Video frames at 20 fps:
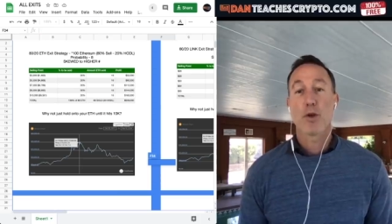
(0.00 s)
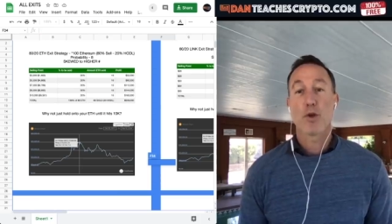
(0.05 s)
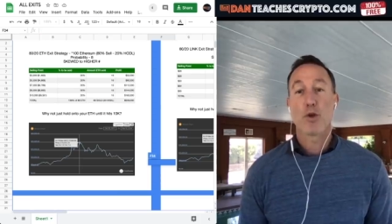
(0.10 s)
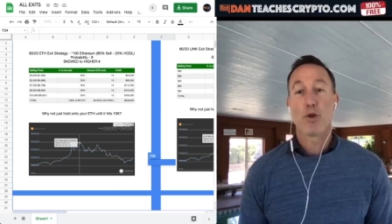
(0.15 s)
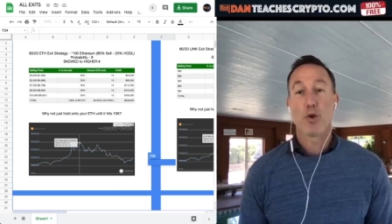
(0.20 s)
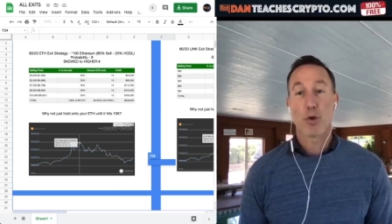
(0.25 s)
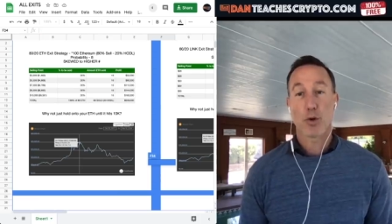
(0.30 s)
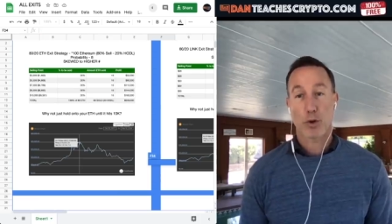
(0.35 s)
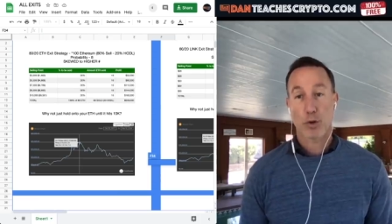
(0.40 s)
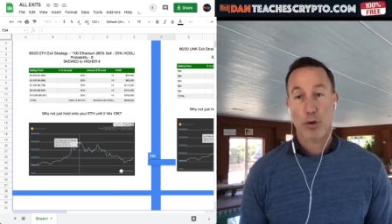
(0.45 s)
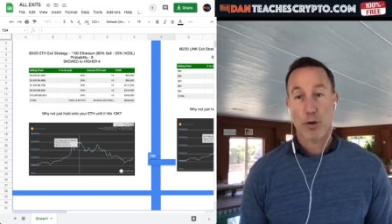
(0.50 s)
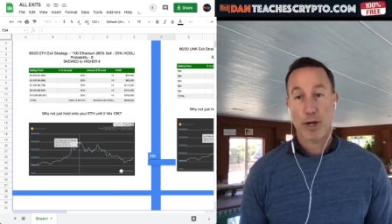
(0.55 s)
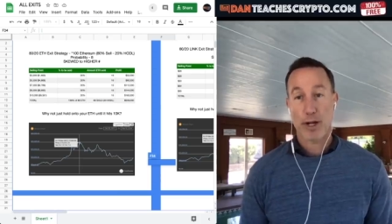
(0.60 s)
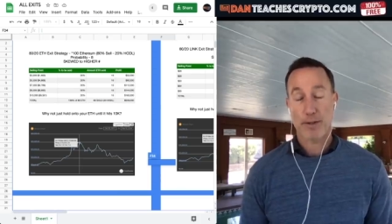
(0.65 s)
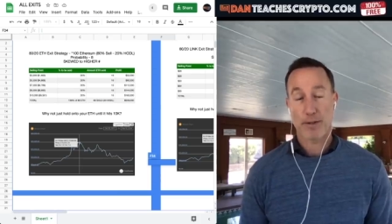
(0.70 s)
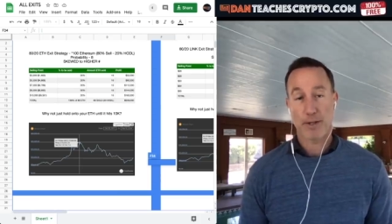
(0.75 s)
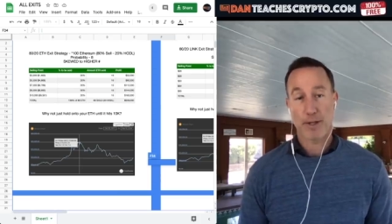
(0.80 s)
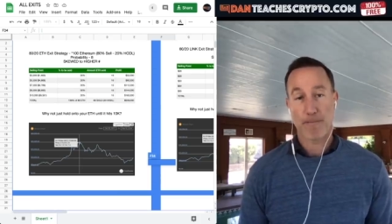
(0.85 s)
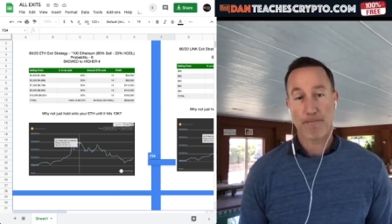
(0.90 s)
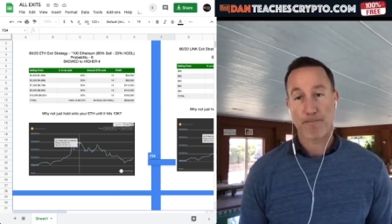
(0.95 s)
you're
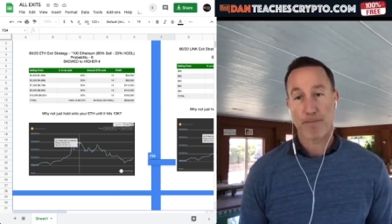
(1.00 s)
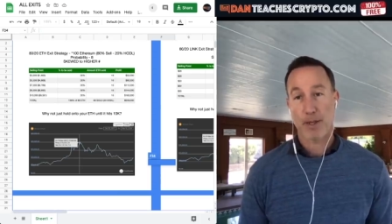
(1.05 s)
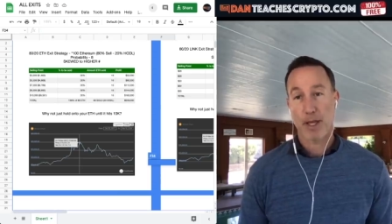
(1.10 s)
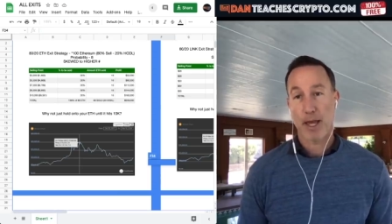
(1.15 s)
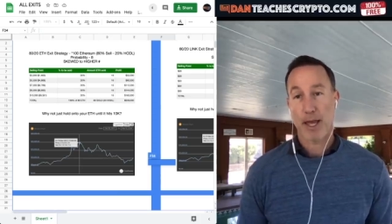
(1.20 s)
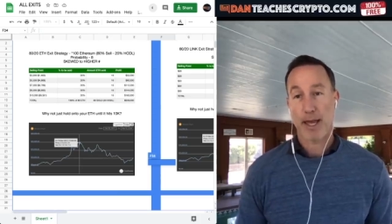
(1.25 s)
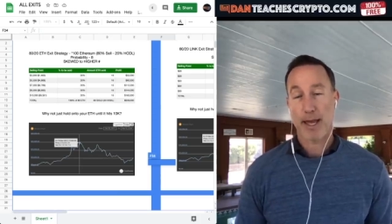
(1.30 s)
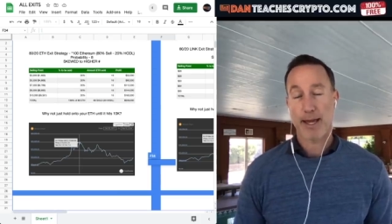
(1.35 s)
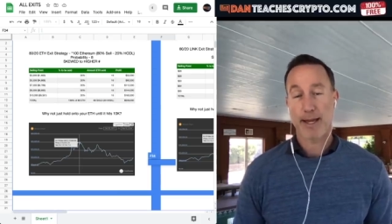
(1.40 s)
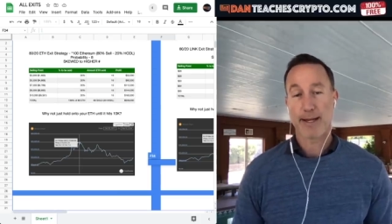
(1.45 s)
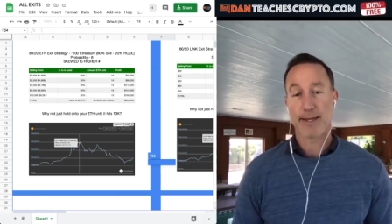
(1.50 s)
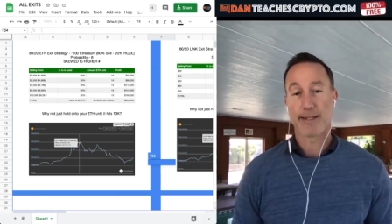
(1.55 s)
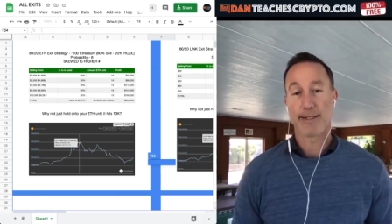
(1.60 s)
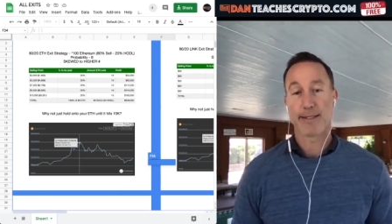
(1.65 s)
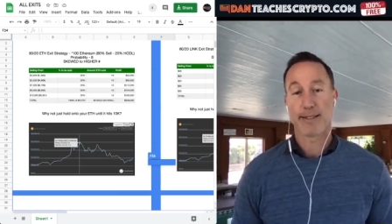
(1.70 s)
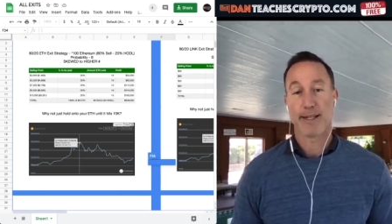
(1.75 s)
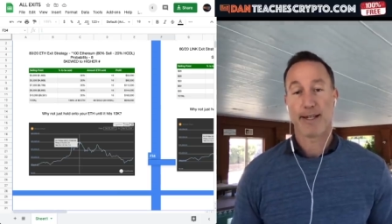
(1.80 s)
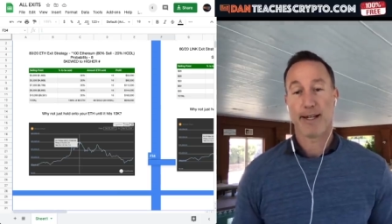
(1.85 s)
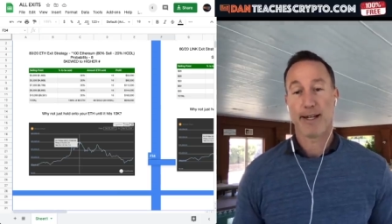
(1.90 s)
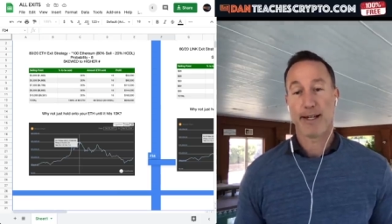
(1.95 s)
crazy
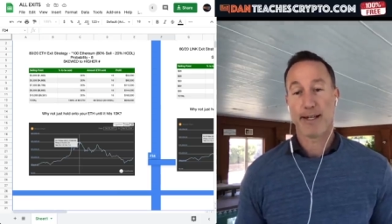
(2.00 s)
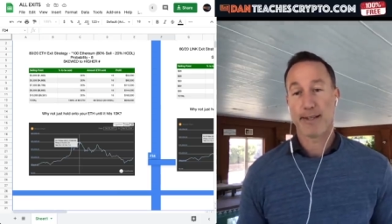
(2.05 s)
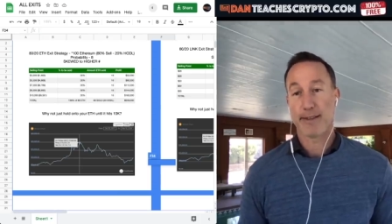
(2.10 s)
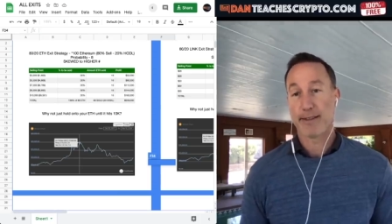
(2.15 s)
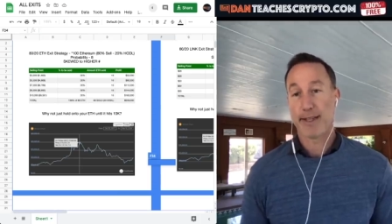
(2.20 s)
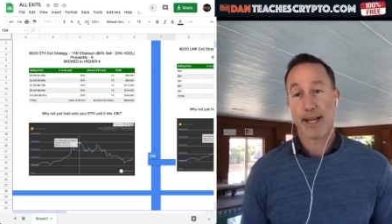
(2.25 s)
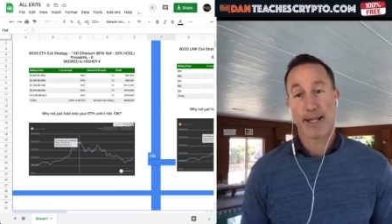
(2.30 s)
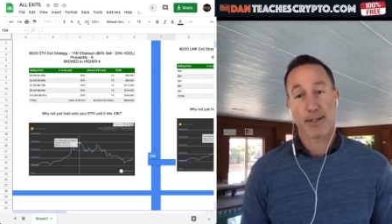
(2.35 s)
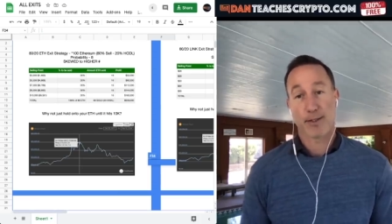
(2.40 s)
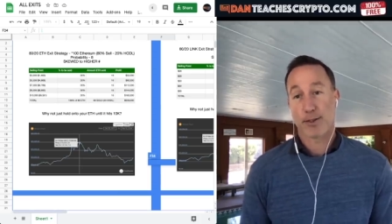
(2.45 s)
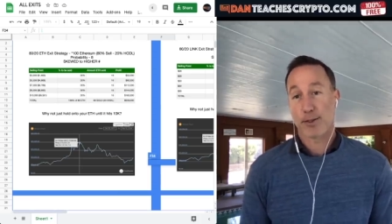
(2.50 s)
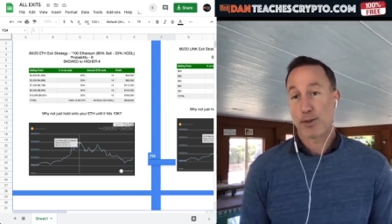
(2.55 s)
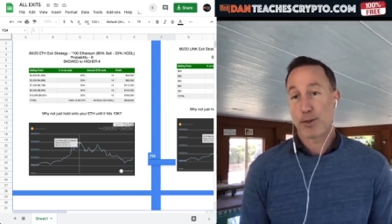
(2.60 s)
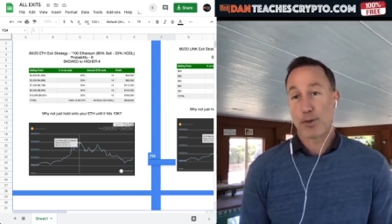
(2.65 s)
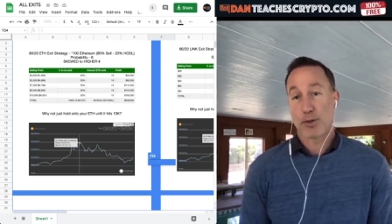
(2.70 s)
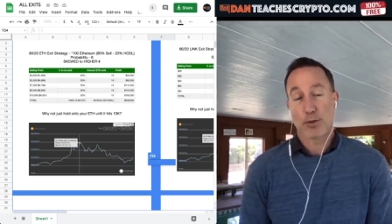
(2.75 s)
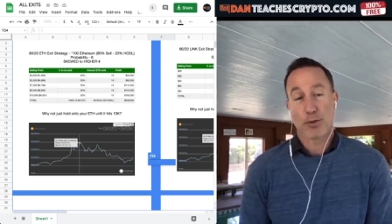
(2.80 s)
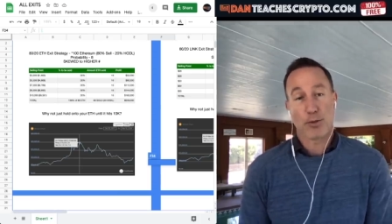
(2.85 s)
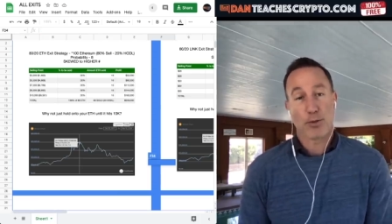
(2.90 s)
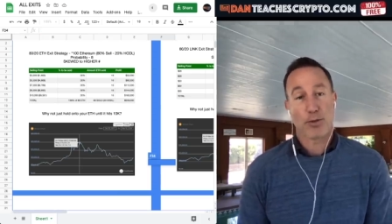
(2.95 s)
and that's just
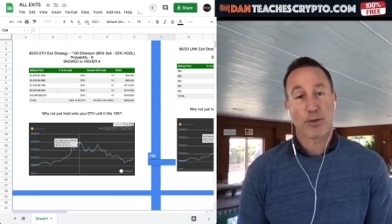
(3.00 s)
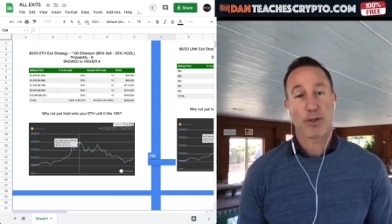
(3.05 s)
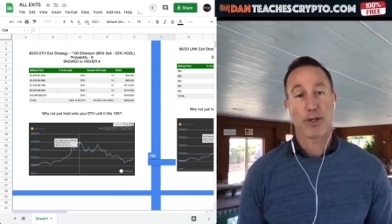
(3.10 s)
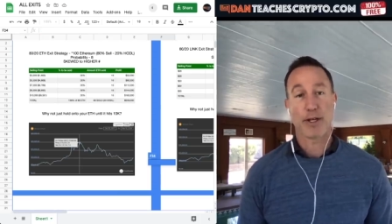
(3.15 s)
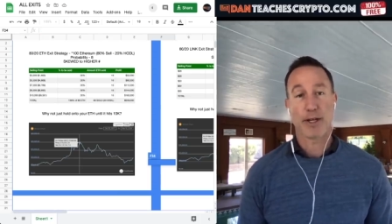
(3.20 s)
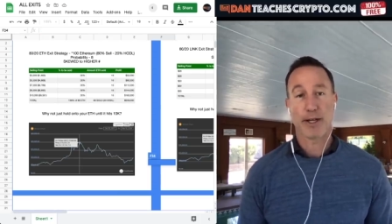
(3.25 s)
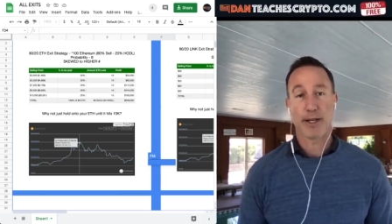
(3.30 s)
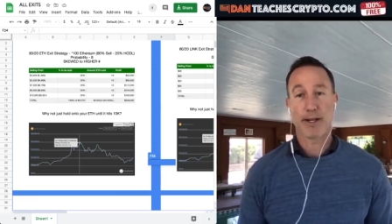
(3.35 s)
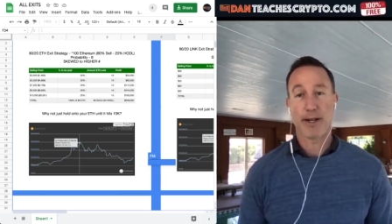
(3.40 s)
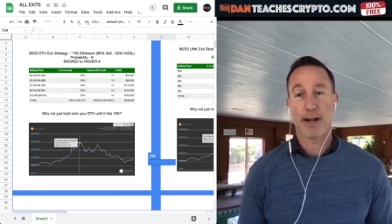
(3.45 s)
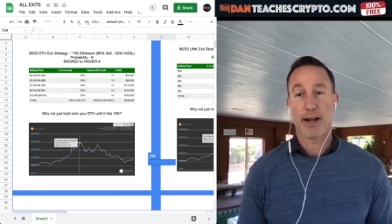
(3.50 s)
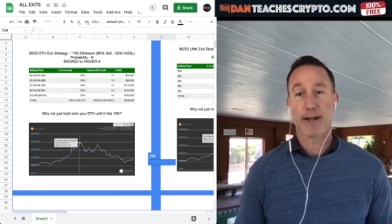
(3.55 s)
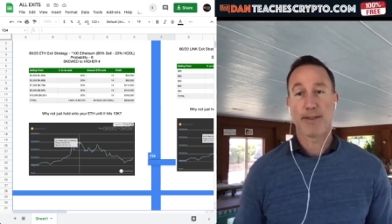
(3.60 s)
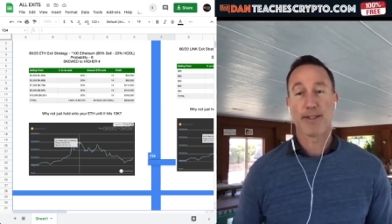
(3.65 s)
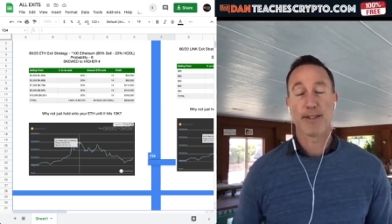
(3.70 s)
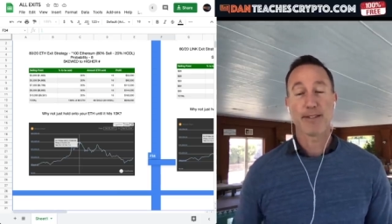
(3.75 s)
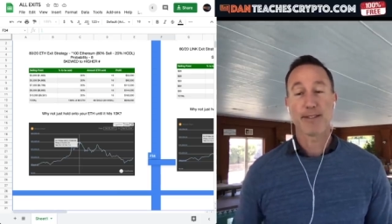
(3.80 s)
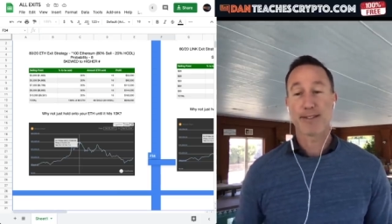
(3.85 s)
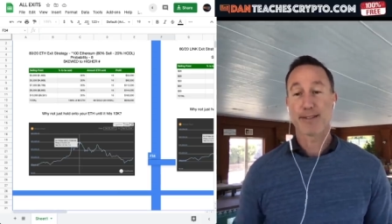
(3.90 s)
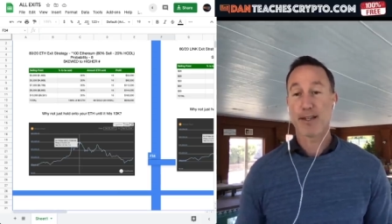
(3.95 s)
the truth. Uh,
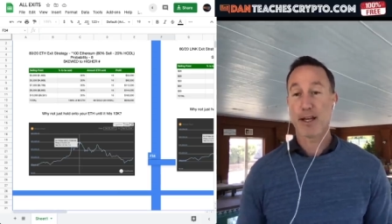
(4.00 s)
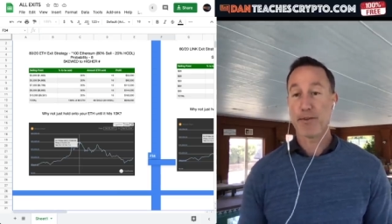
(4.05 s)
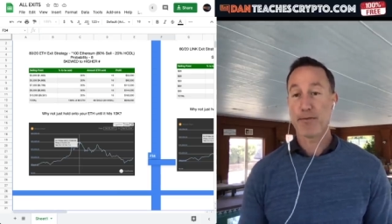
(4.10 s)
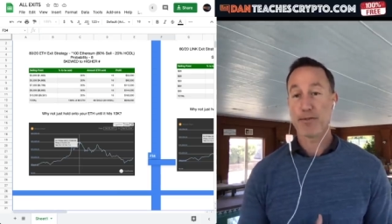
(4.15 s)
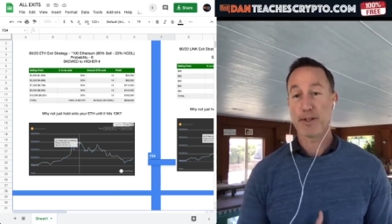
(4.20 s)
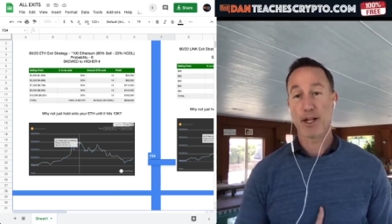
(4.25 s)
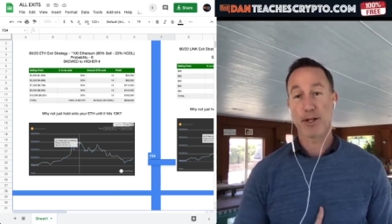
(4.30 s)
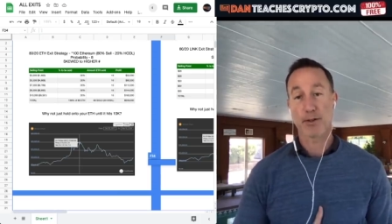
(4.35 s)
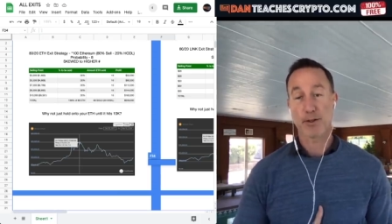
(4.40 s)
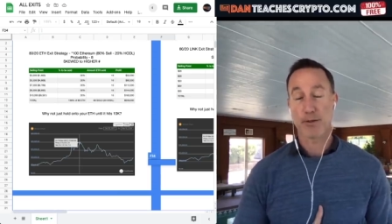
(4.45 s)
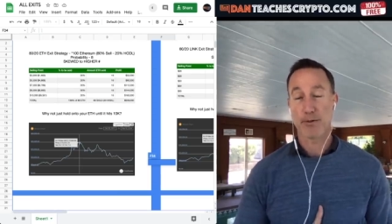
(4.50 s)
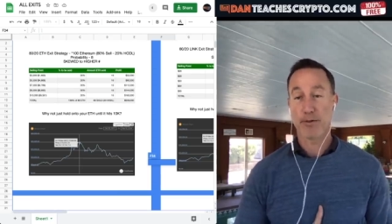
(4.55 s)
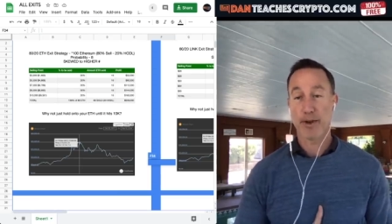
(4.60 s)
this is not financial